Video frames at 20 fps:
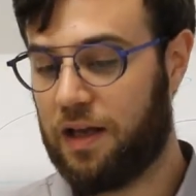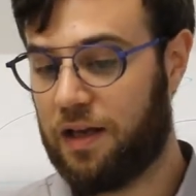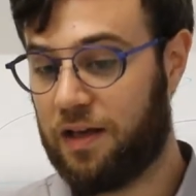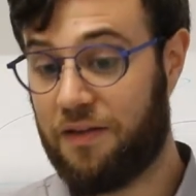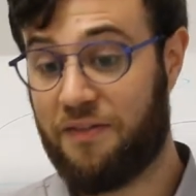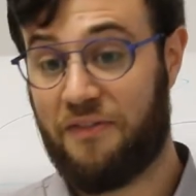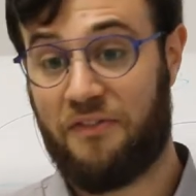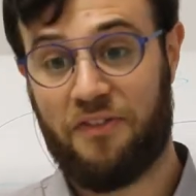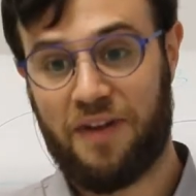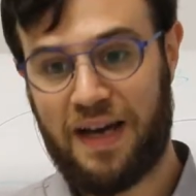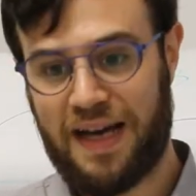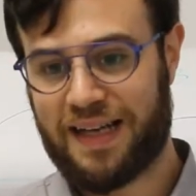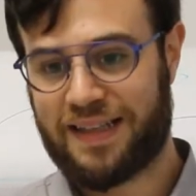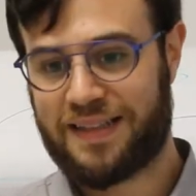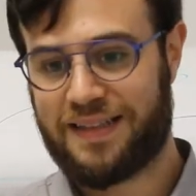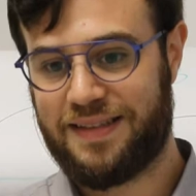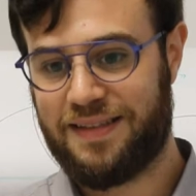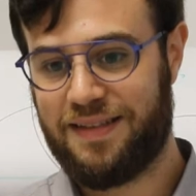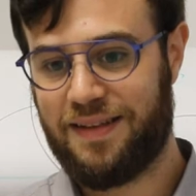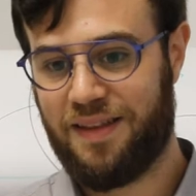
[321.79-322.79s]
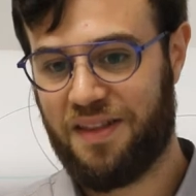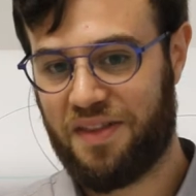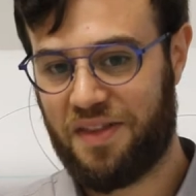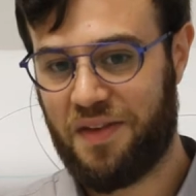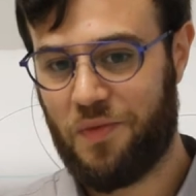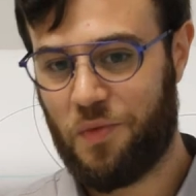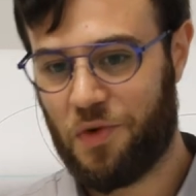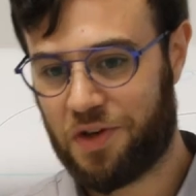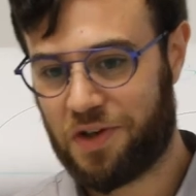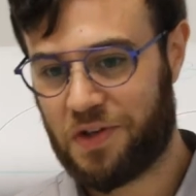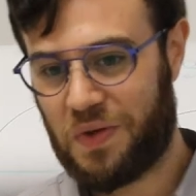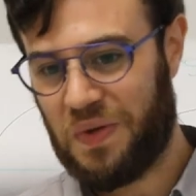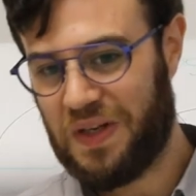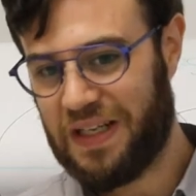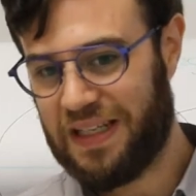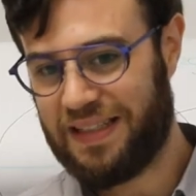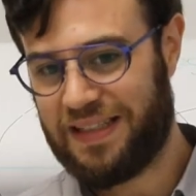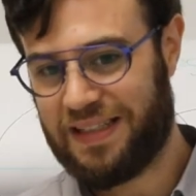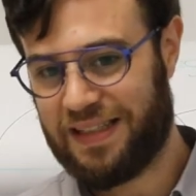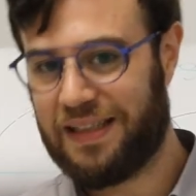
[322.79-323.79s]
In fact, they were
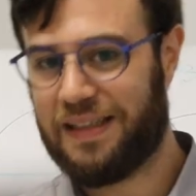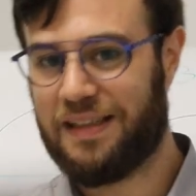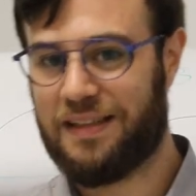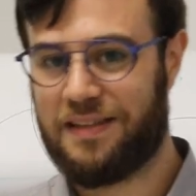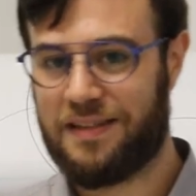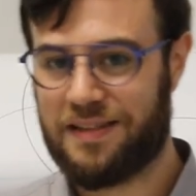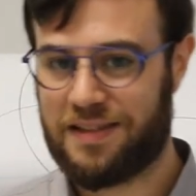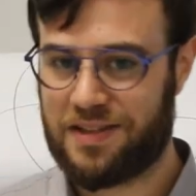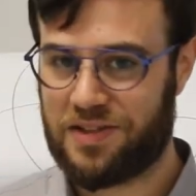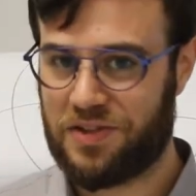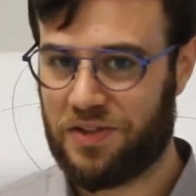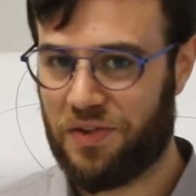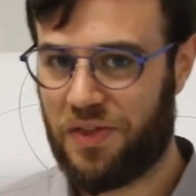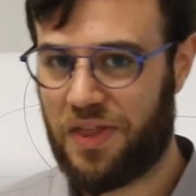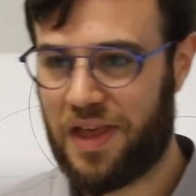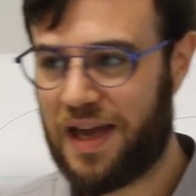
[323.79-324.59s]
created so